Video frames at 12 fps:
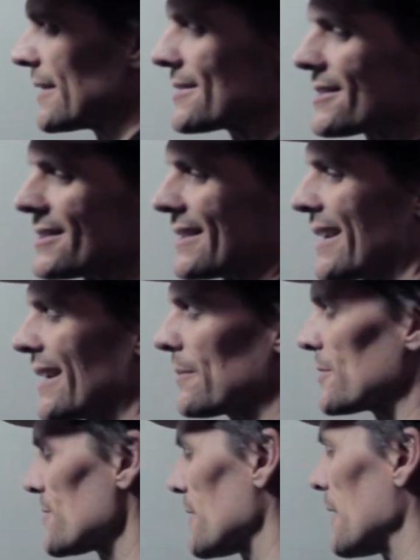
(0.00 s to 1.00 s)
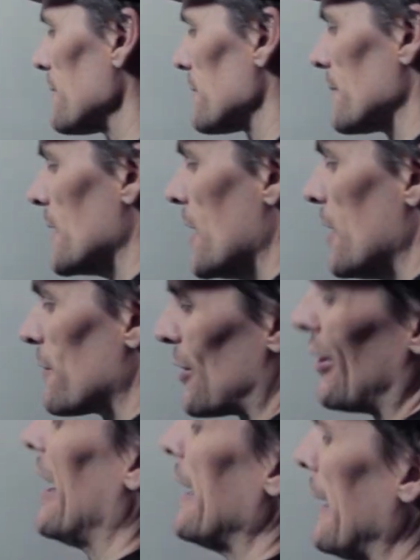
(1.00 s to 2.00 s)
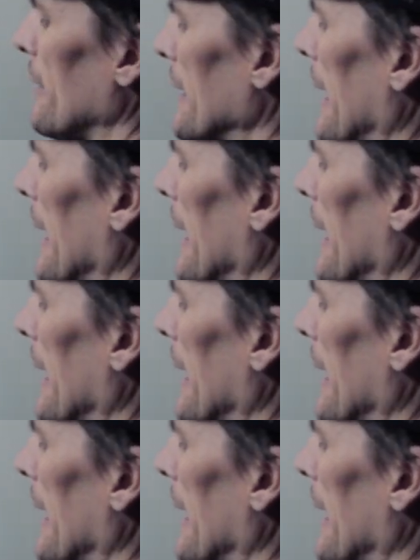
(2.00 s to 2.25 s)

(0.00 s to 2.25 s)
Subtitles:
it's just a camera shot, for crying out